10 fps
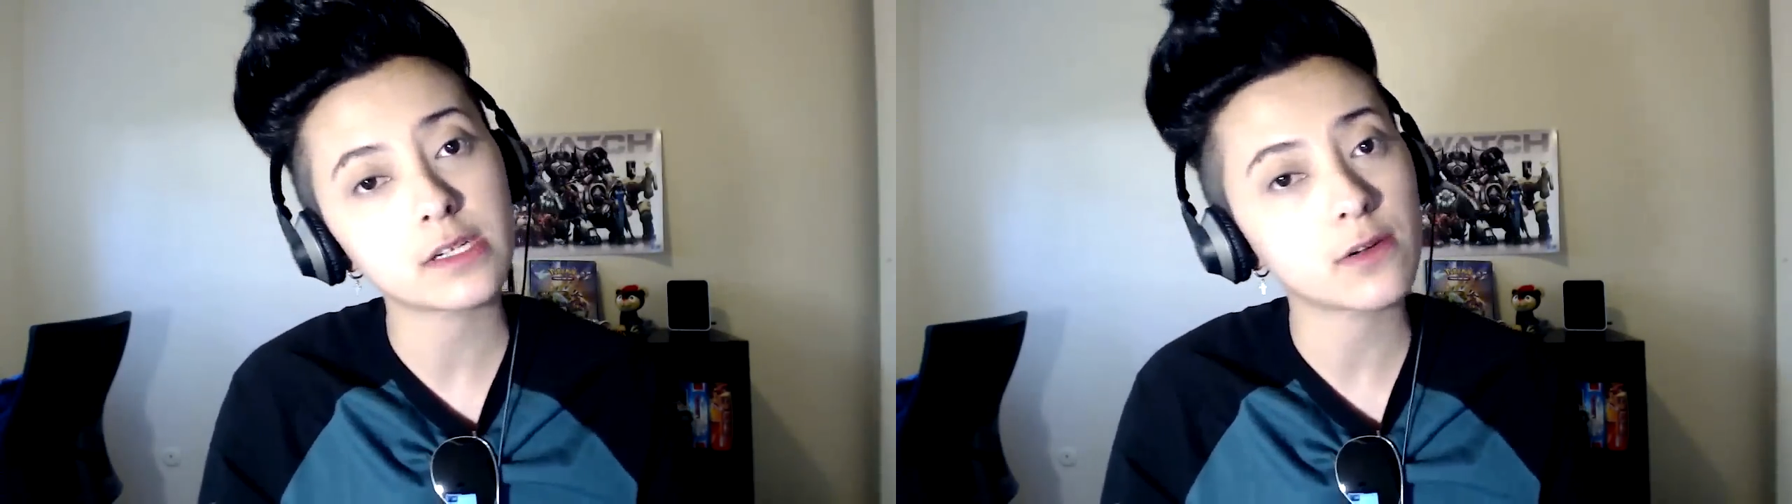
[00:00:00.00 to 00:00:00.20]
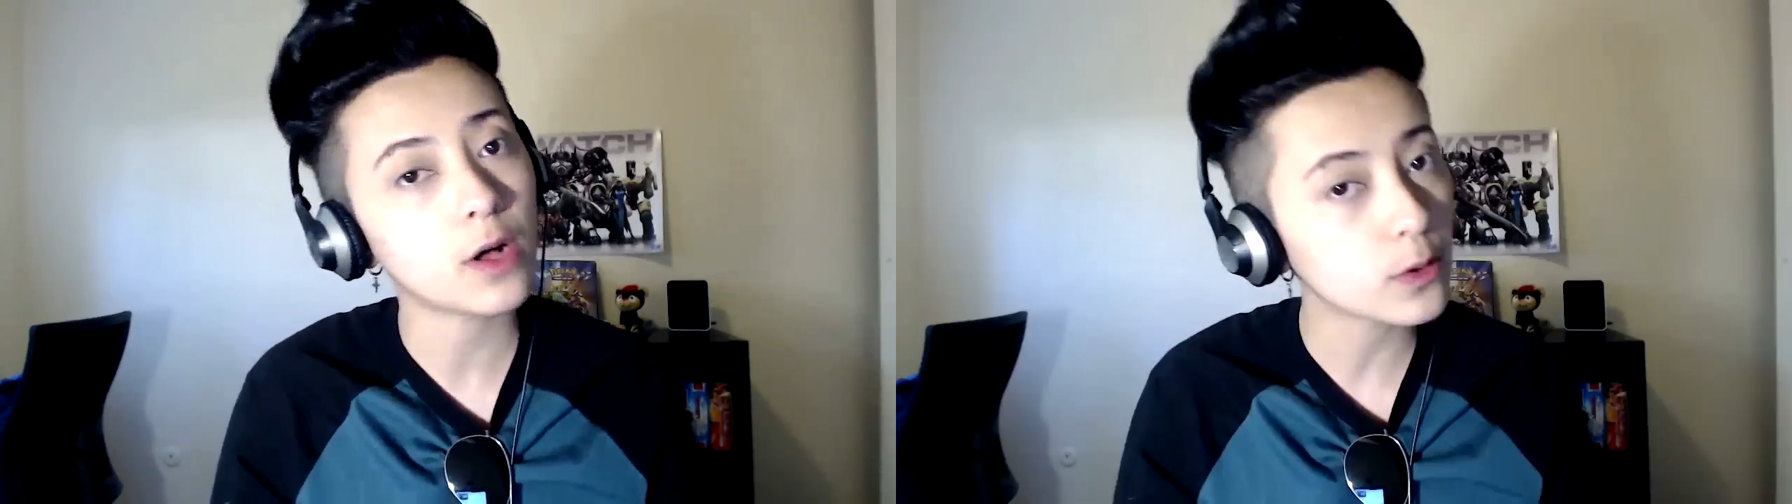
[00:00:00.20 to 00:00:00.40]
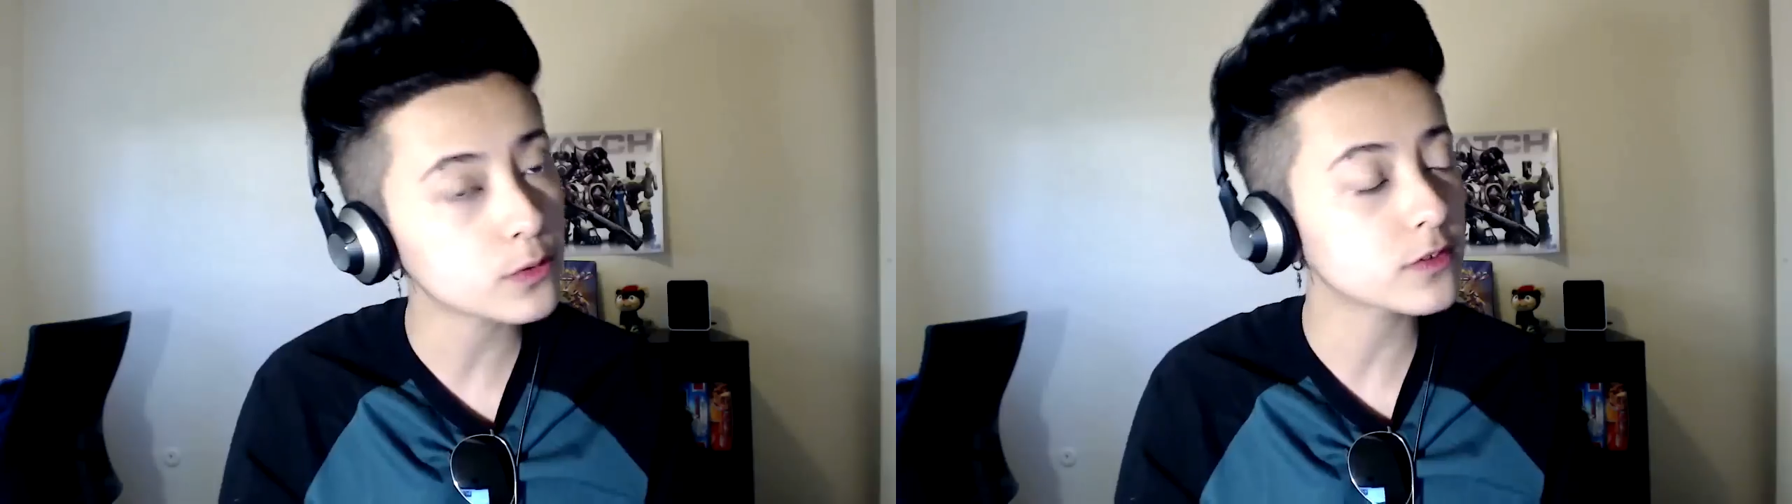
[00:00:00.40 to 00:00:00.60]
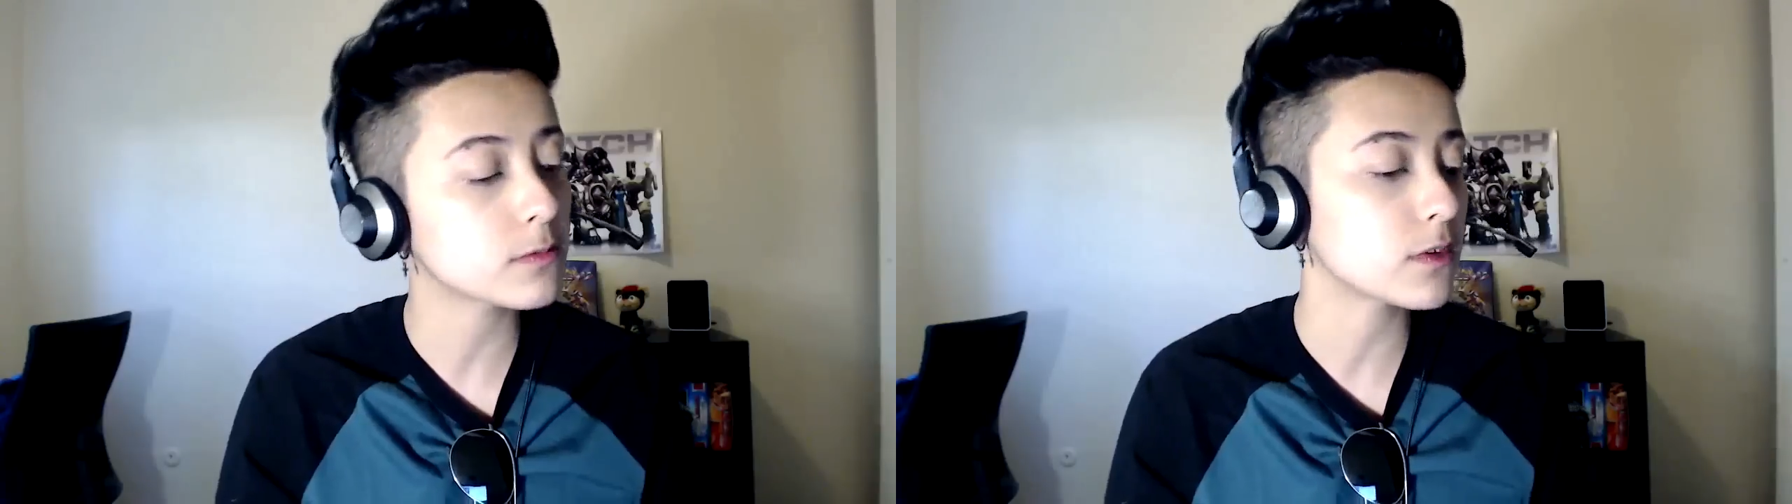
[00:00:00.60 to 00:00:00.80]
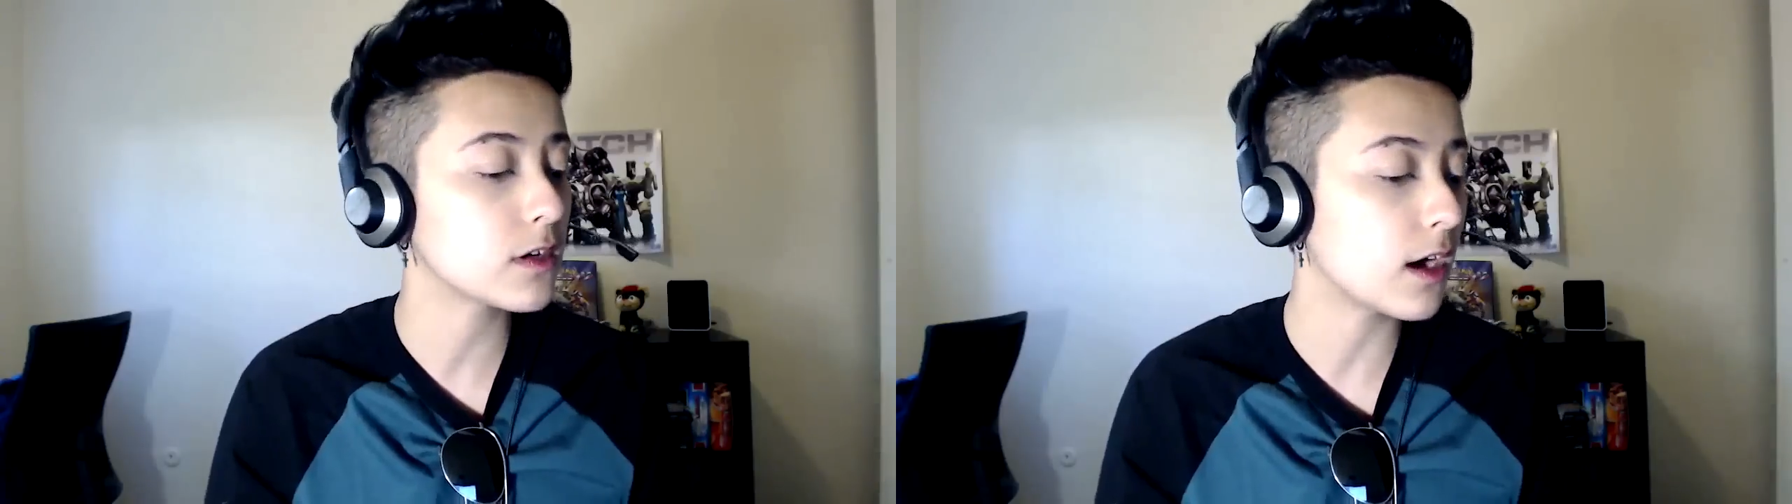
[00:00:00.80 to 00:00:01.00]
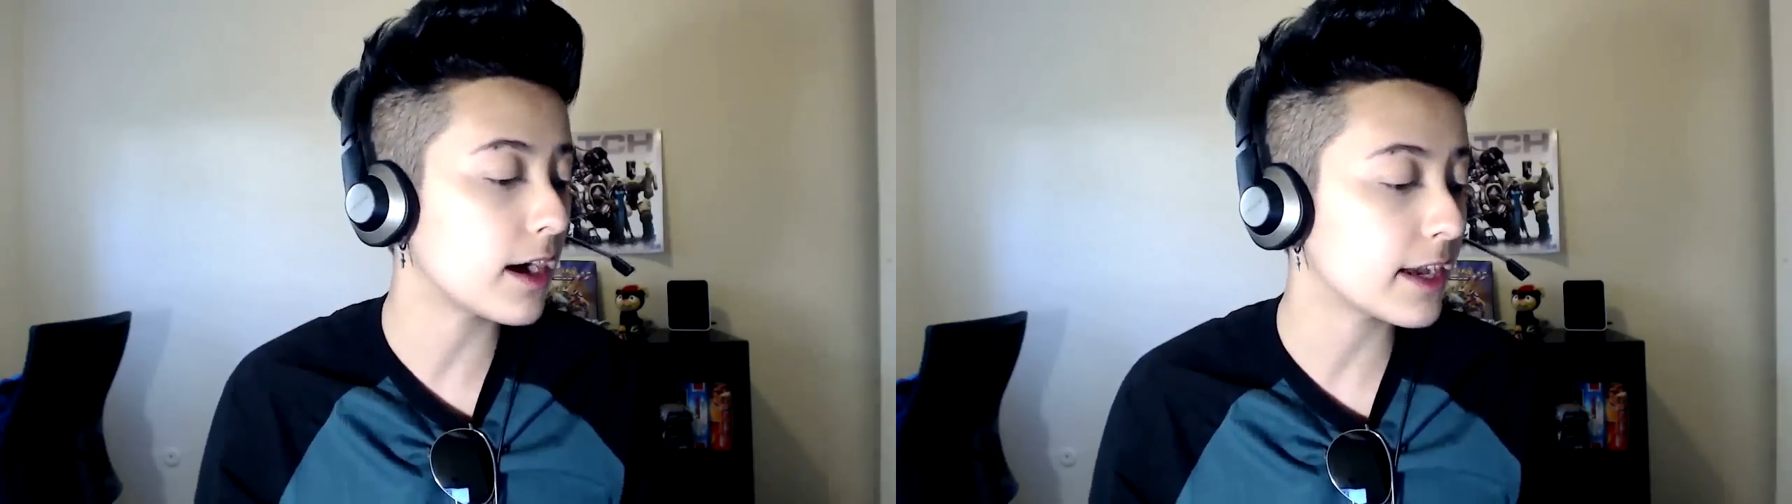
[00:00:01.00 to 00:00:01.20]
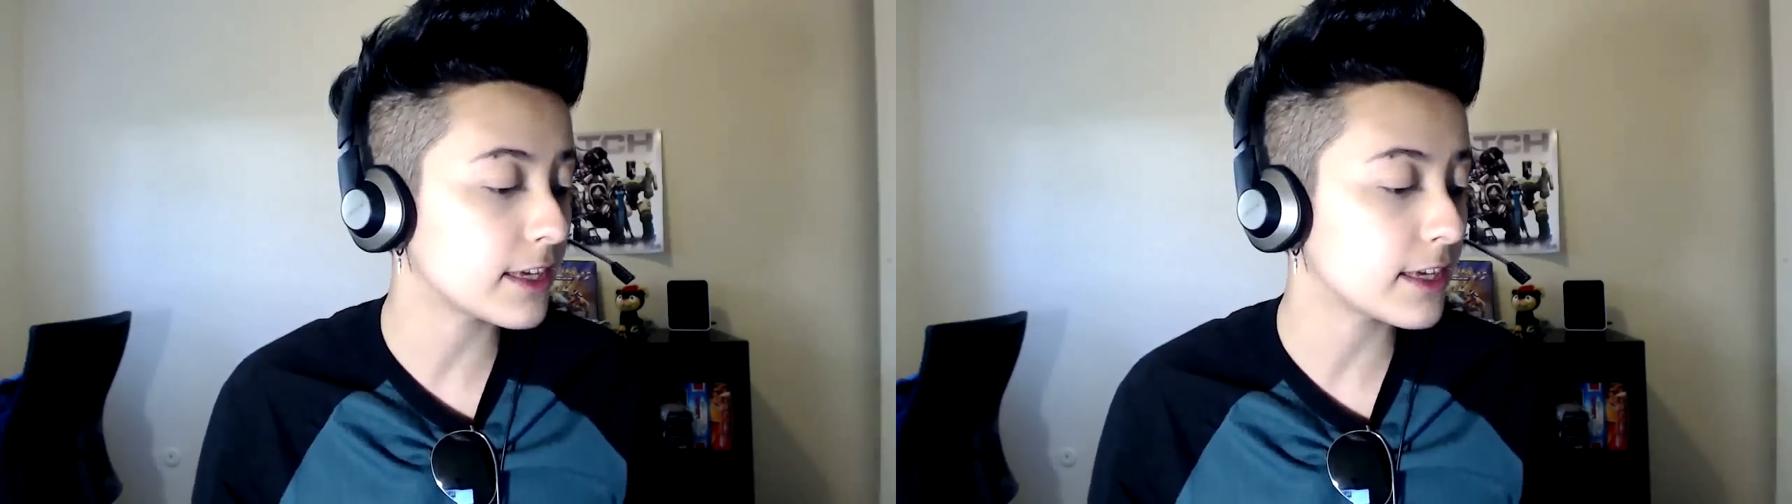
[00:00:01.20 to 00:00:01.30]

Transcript: and wholesome guy.